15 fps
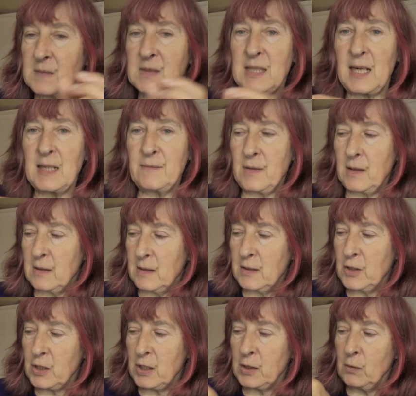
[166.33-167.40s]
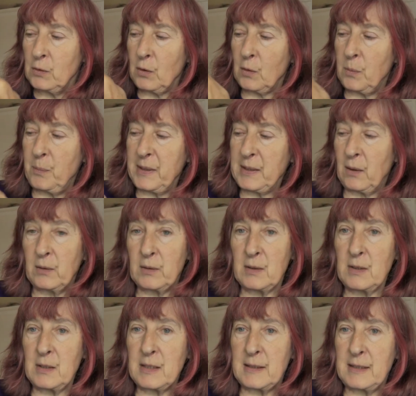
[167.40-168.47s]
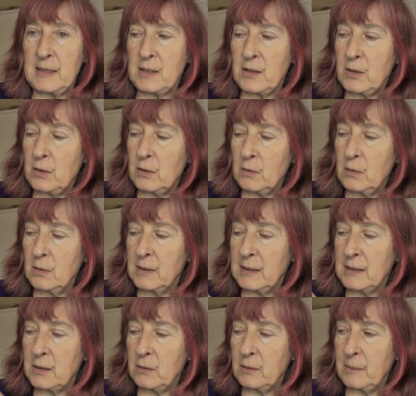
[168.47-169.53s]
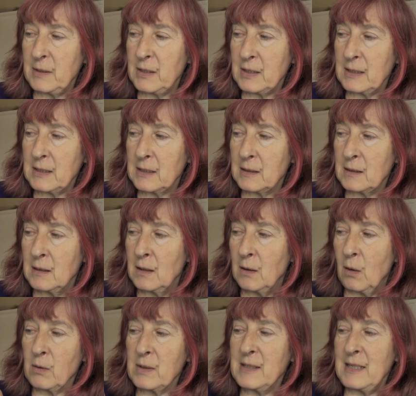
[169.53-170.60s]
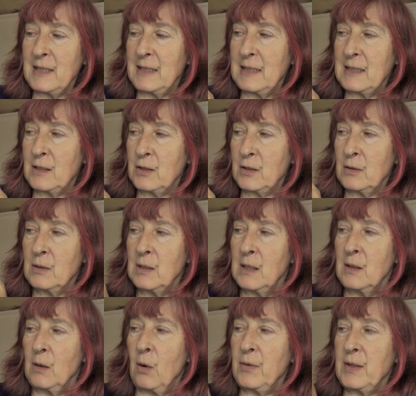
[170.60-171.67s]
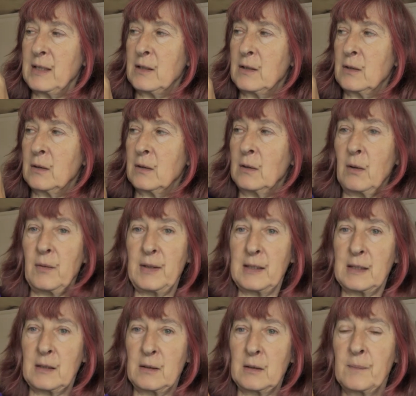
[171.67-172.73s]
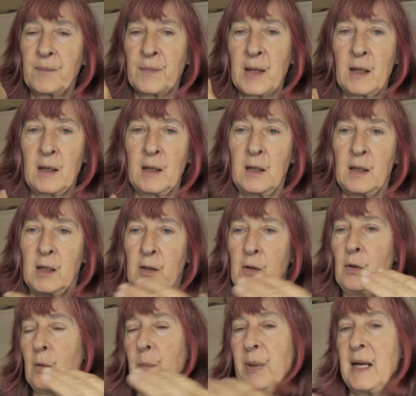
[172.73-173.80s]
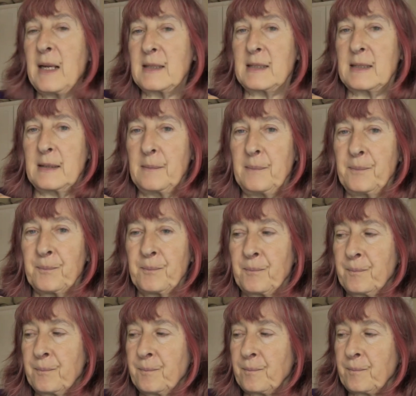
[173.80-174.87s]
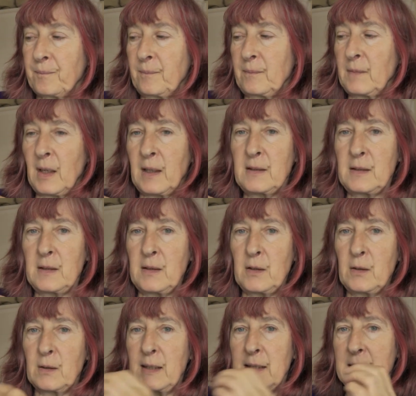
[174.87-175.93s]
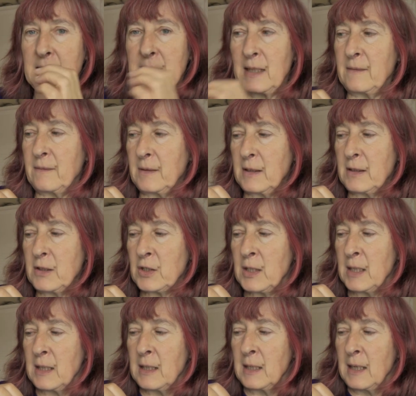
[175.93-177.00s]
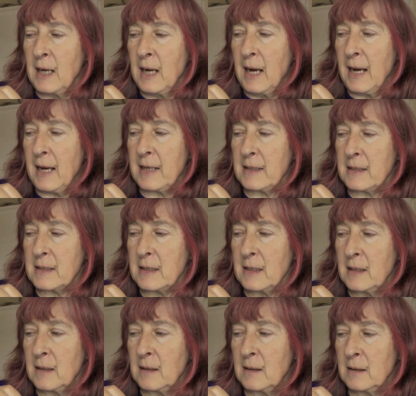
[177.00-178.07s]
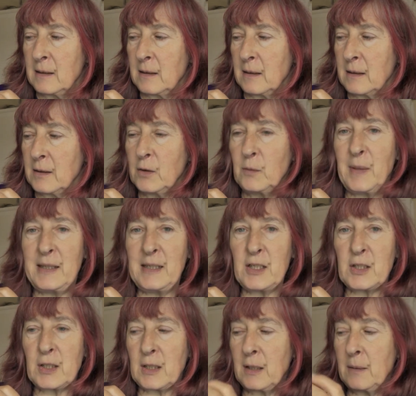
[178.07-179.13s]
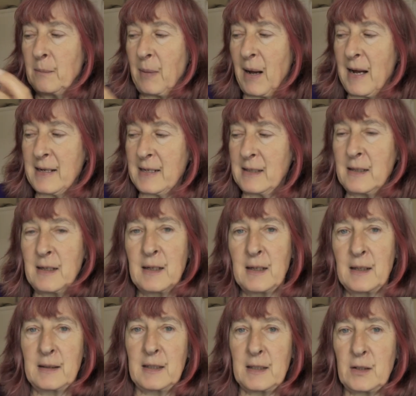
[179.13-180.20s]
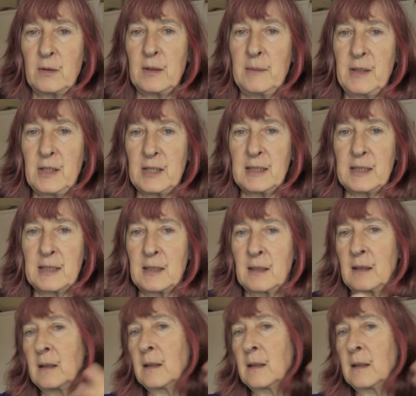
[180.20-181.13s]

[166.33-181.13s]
diverge, you look beyond these two images, or indeed these two, or these two, or these two. You look past them so that your eyes diverge, and you manage to combine these two images